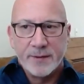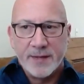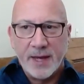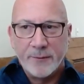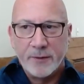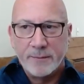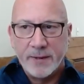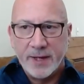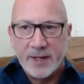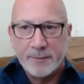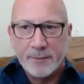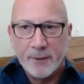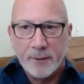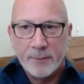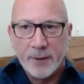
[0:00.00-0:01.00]
that would be
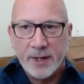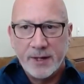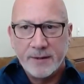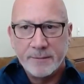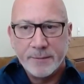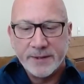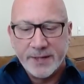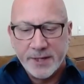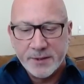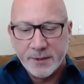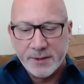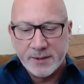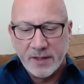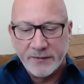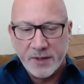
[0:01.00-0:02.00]
inappropriate and potentially
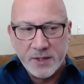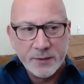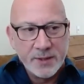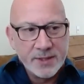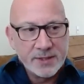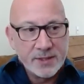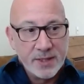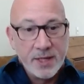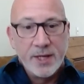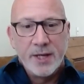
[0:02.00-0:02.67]
self-injurious,